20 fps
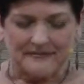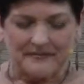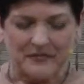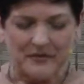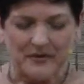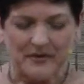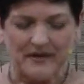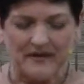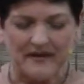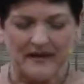
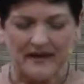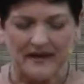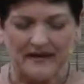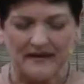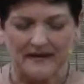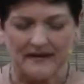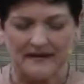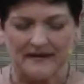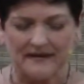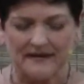Breathe that
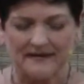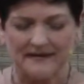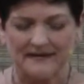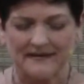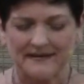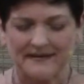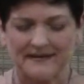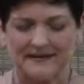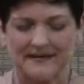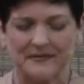in.
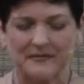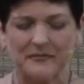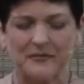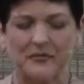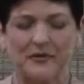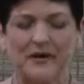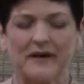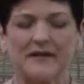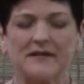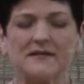
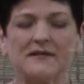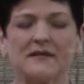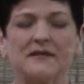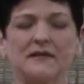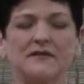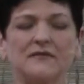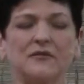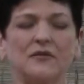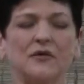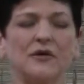Embrace
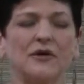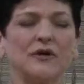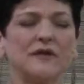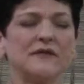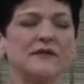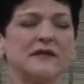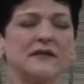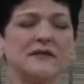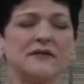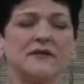these
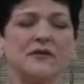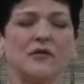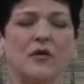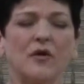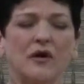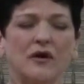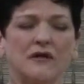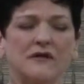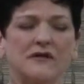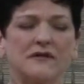words as
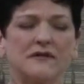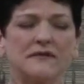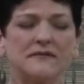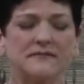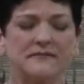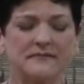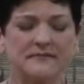yours.